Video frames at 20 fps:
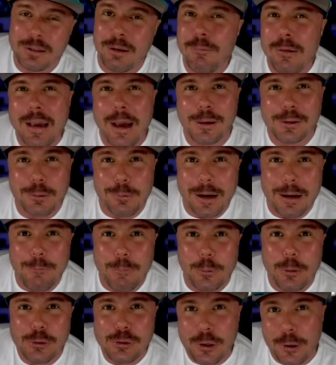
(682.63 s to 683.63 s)
If you guys are ready
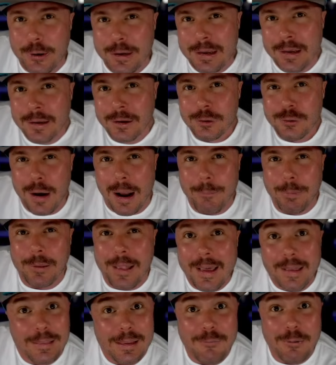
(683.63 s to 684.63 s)
for the journey, drop a
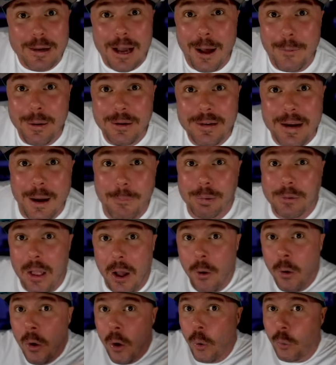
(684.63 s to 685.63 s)
like, leave a comment down
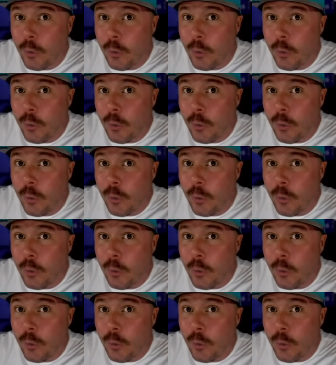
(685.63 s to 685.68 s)
below.